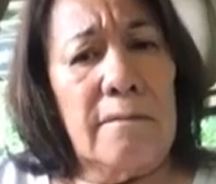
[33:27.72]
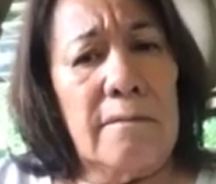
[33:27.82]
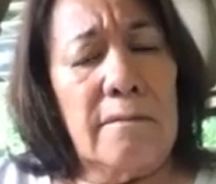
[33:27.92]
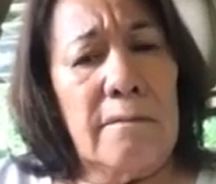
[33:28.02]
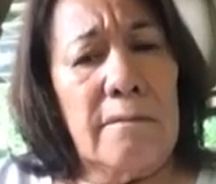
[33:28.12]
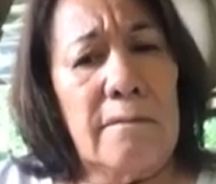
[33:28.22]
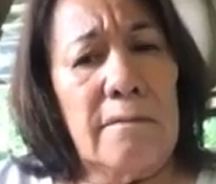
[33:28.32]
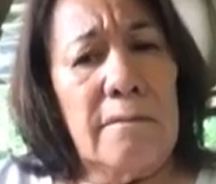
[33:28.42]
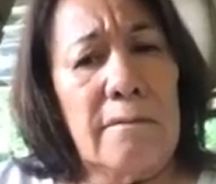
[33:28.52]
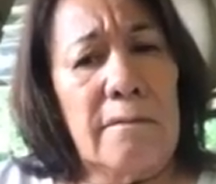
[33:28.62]

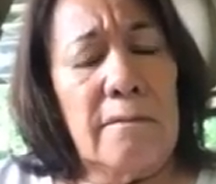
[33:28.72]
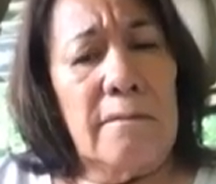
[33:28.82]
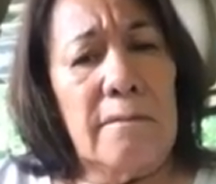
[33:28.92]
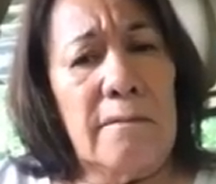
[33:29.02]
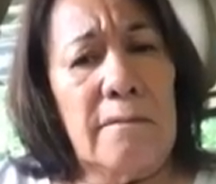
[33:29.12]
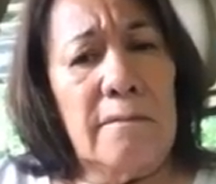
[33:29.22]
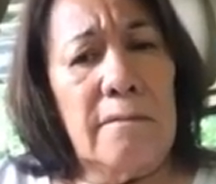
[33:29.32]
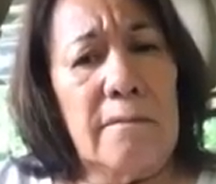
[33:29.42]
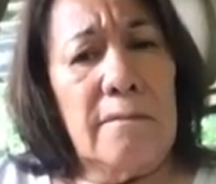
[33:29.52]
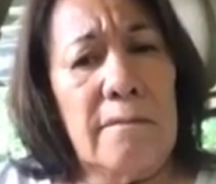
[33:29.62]

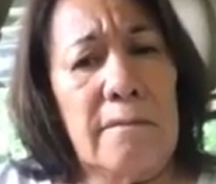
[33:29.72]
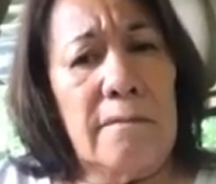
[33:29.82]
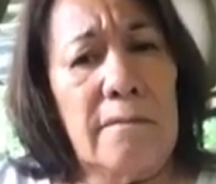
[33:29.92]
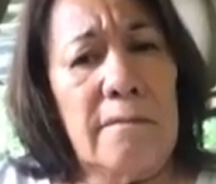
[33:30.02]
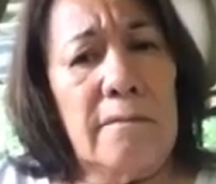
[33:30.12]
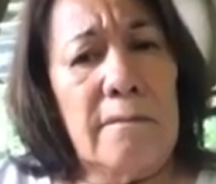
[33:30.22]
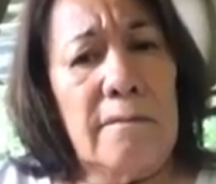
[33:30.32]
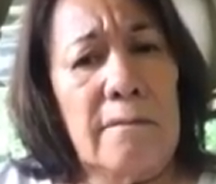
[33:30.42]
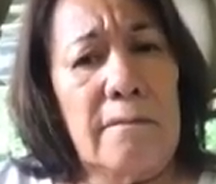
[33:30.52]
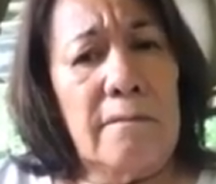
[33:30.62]

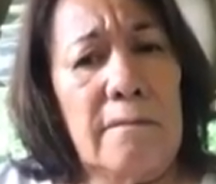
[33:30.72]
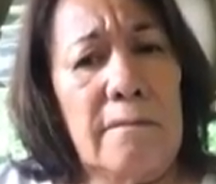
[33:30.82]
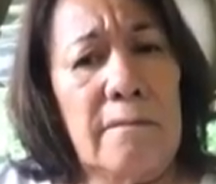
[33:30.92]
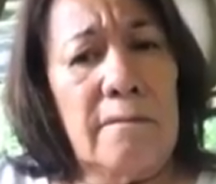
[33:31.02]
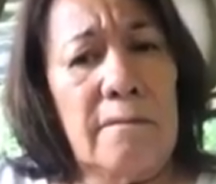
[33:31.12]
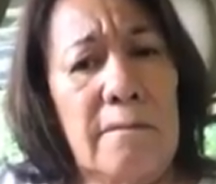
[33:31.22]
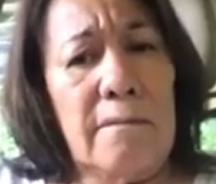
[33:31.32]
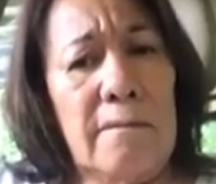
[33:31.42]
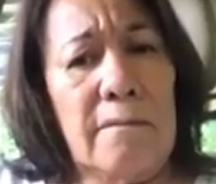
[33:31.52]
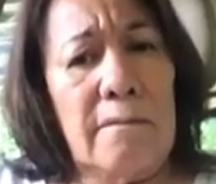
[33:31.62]

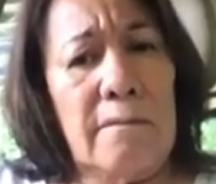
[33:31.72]
(silent)